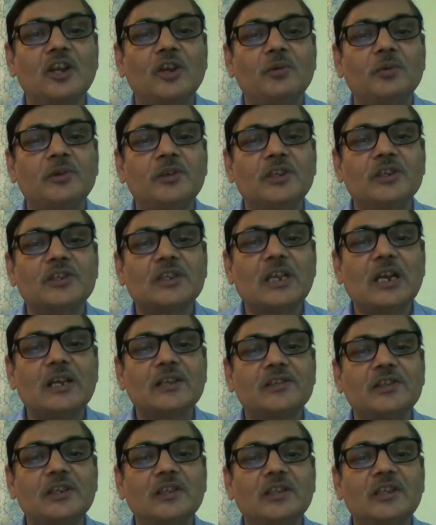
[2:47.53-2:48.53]
which is
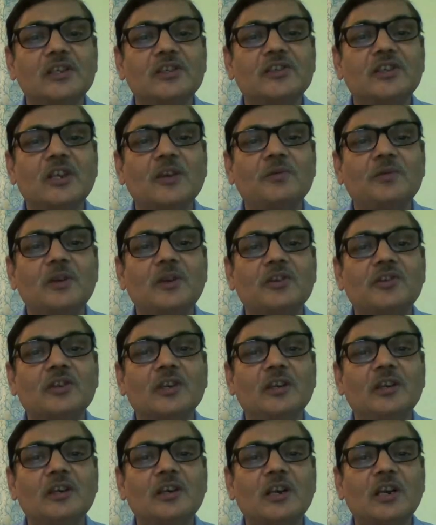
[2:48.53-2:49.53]
causing this
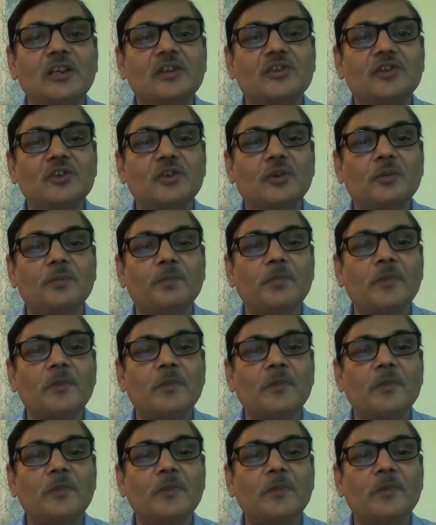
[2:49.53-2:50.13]
deviation in ratio.